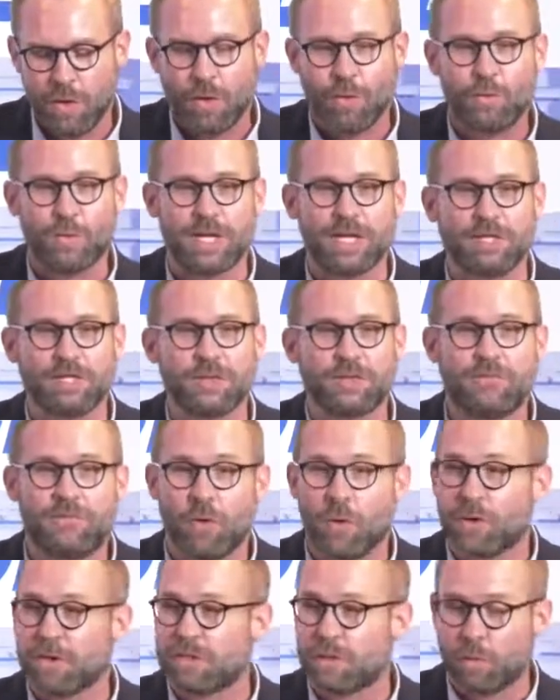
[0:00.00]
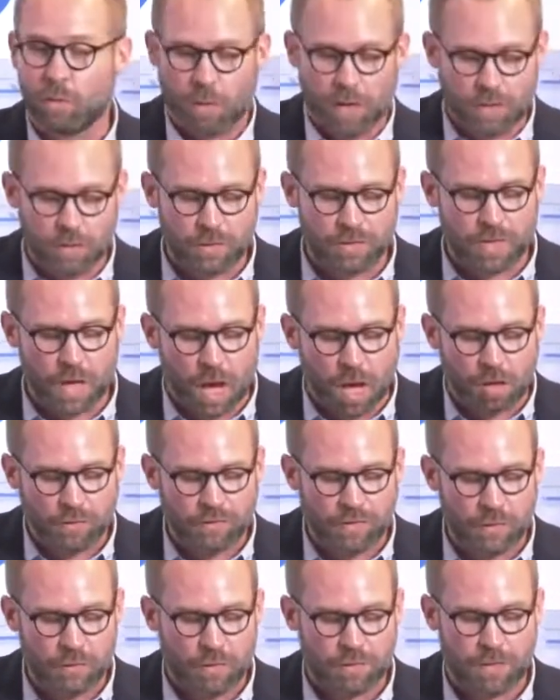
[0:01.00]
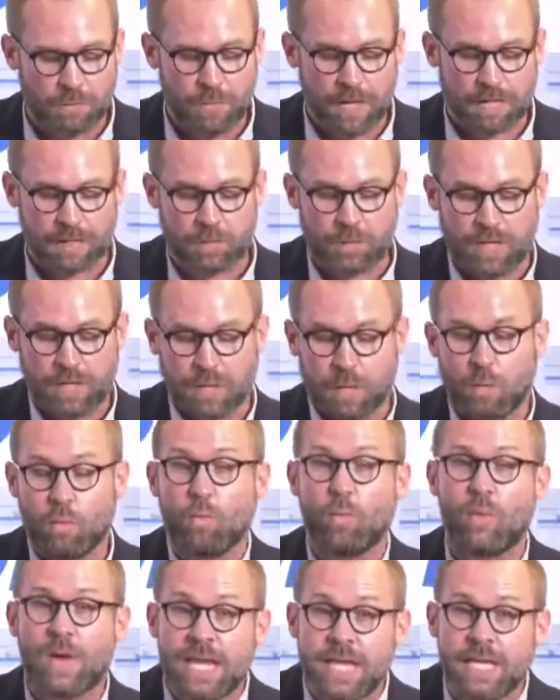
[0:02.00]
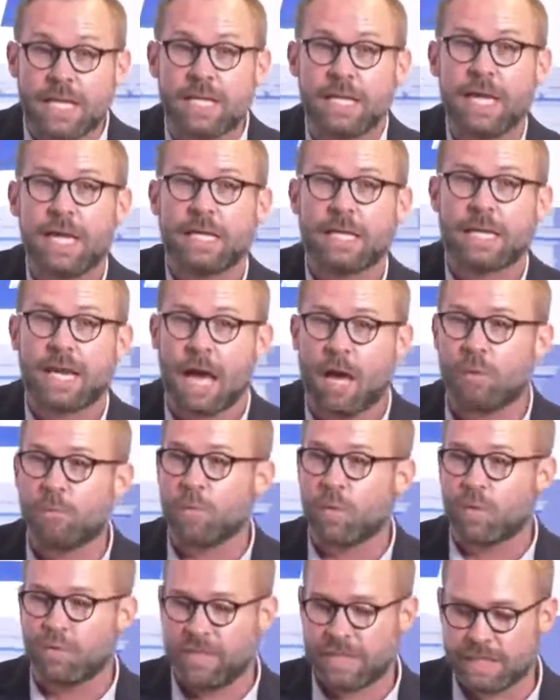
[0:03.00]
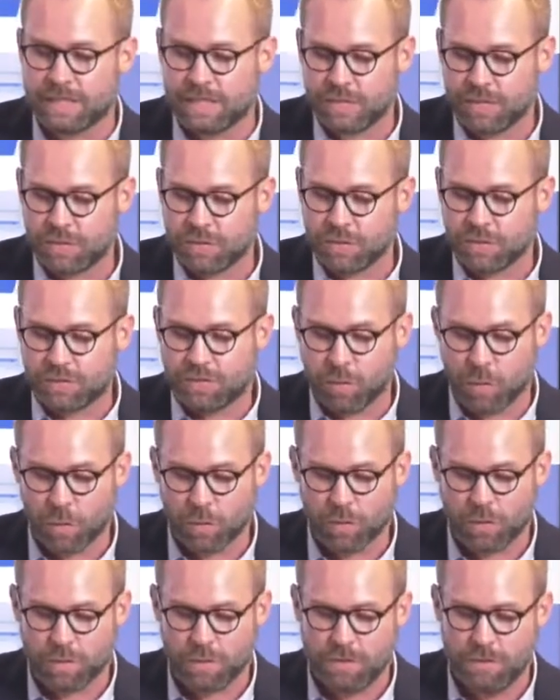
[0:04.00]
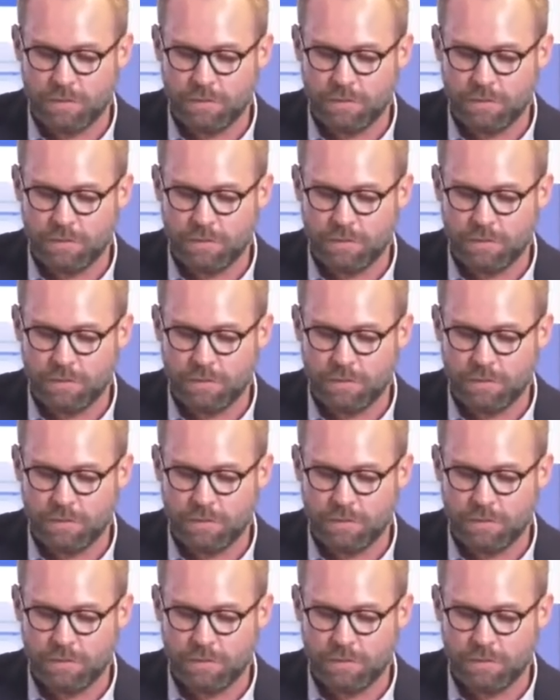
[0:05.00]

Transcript: We look forward to working with all of you on the best way that we can help move these issues forward.